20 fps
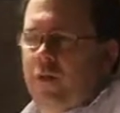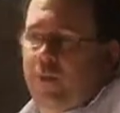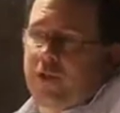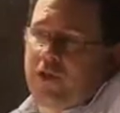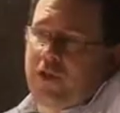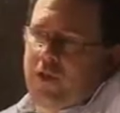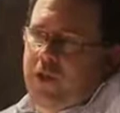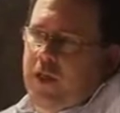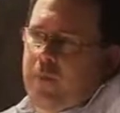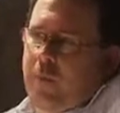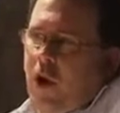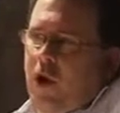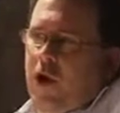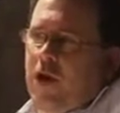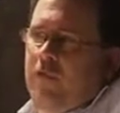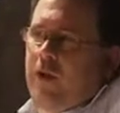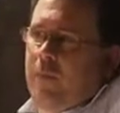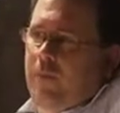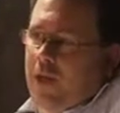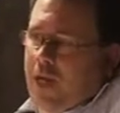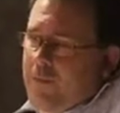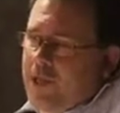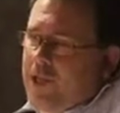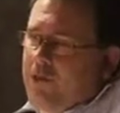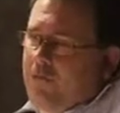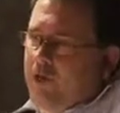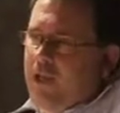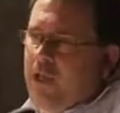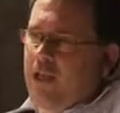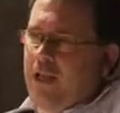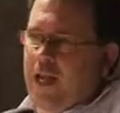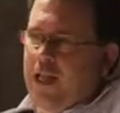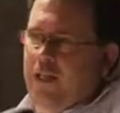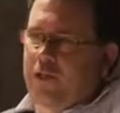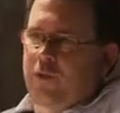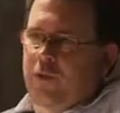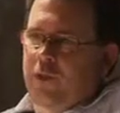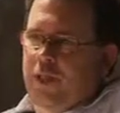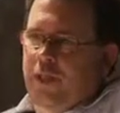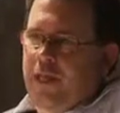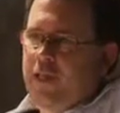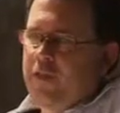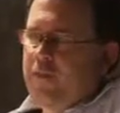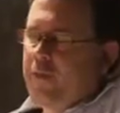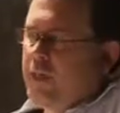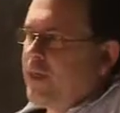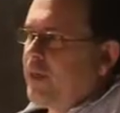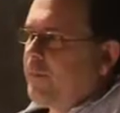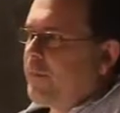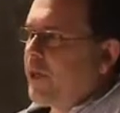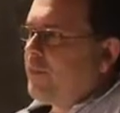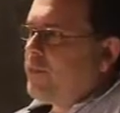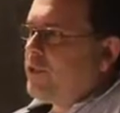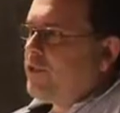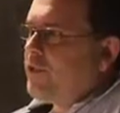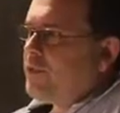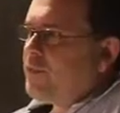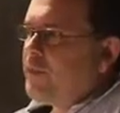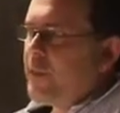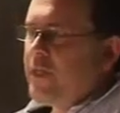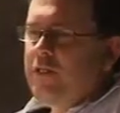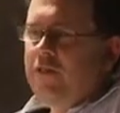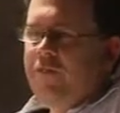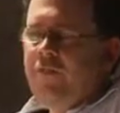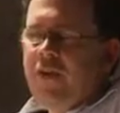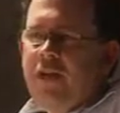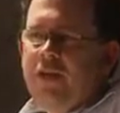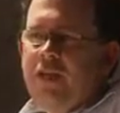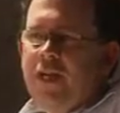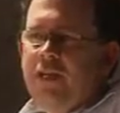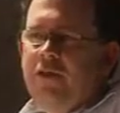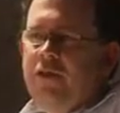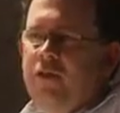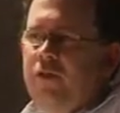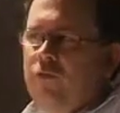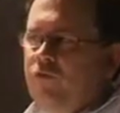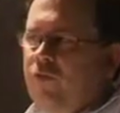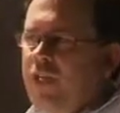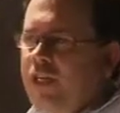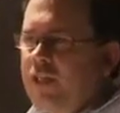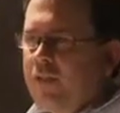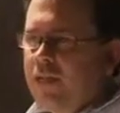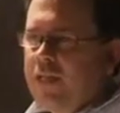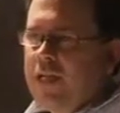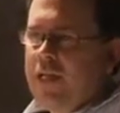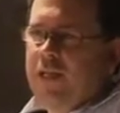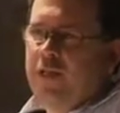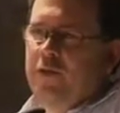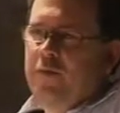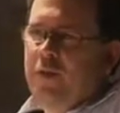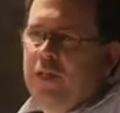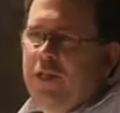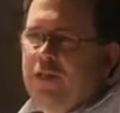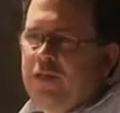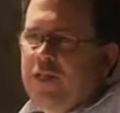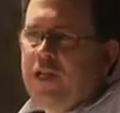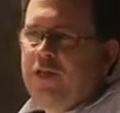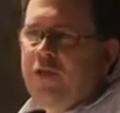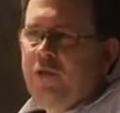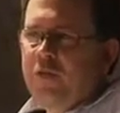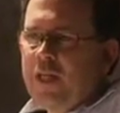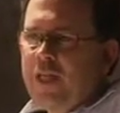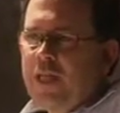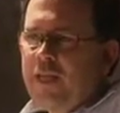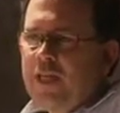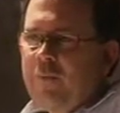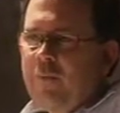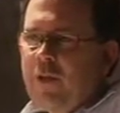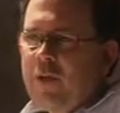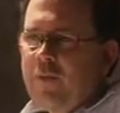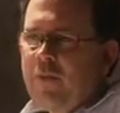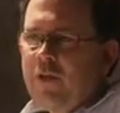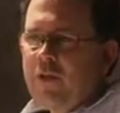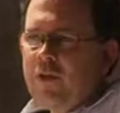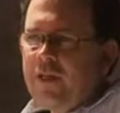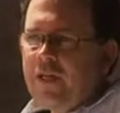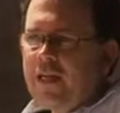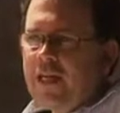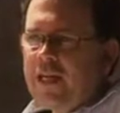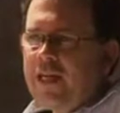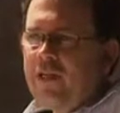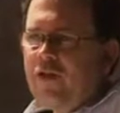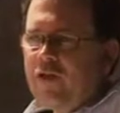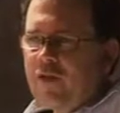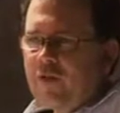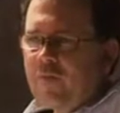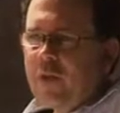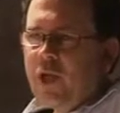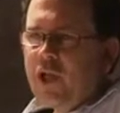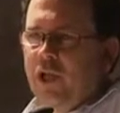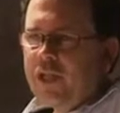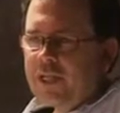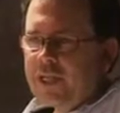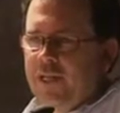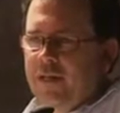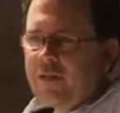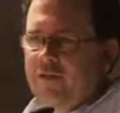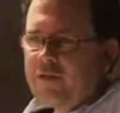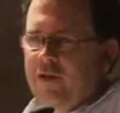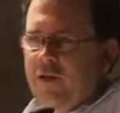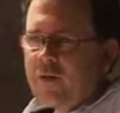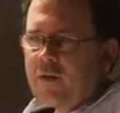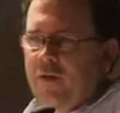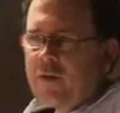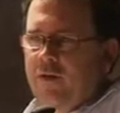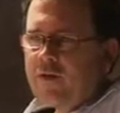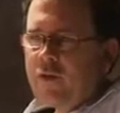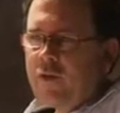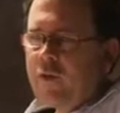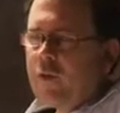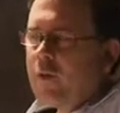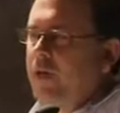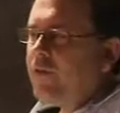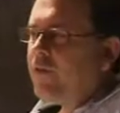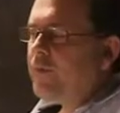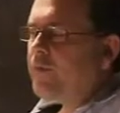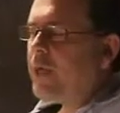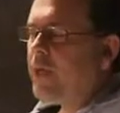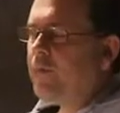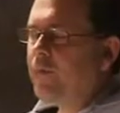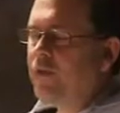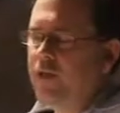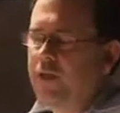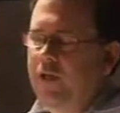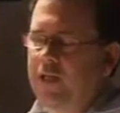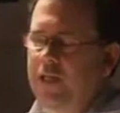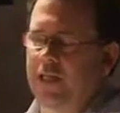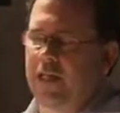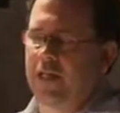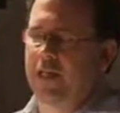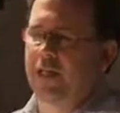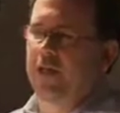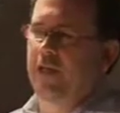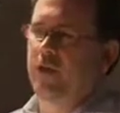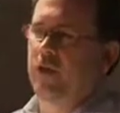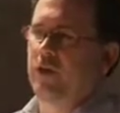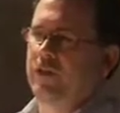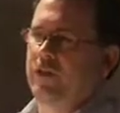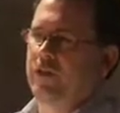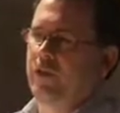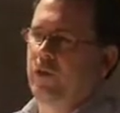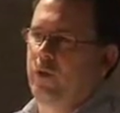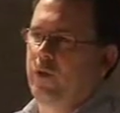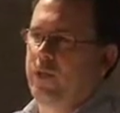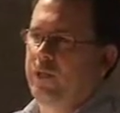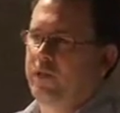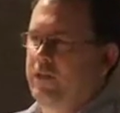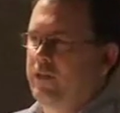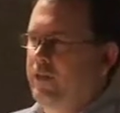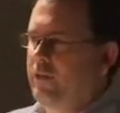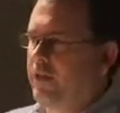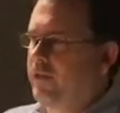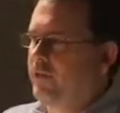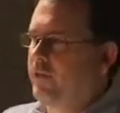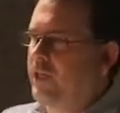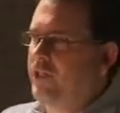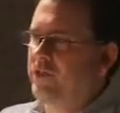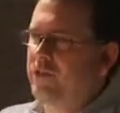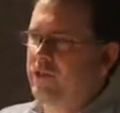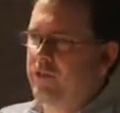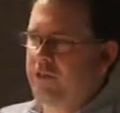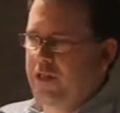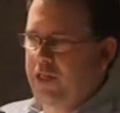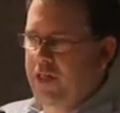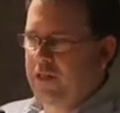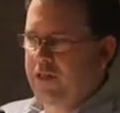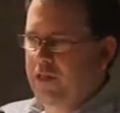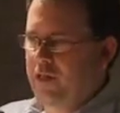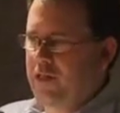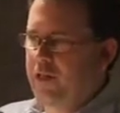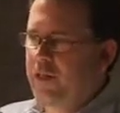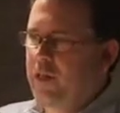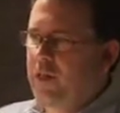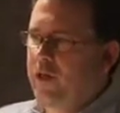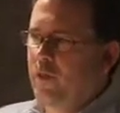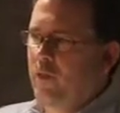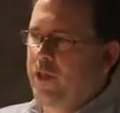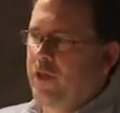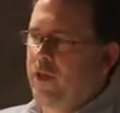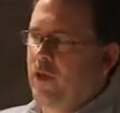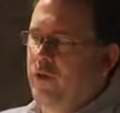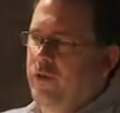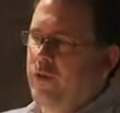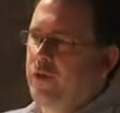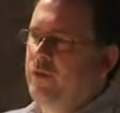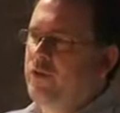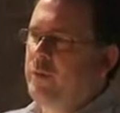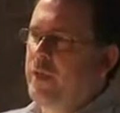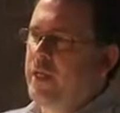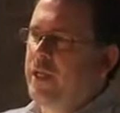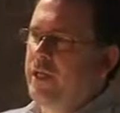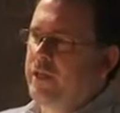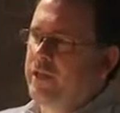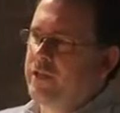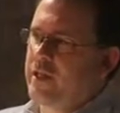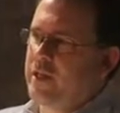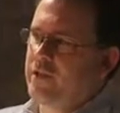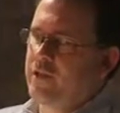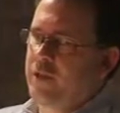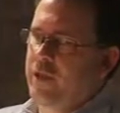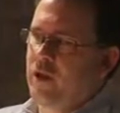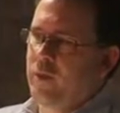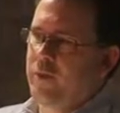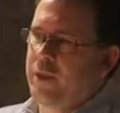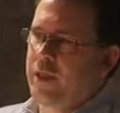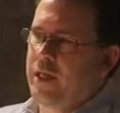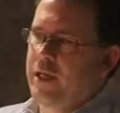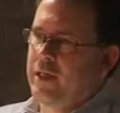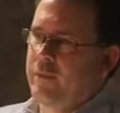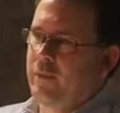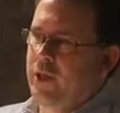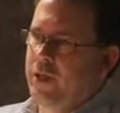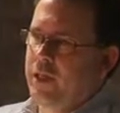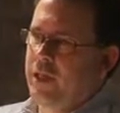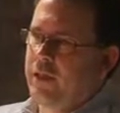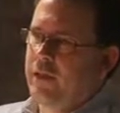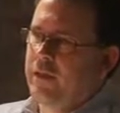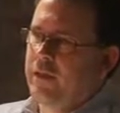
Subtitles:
No, it's certainly part of it, but I mean real actual engagement, and I probably should specify that too. Real engagement is actually getting people like in your building. So we have a paper in Connecticut called the Torrington Register Citizen, where the news meeting is actually open to anybody.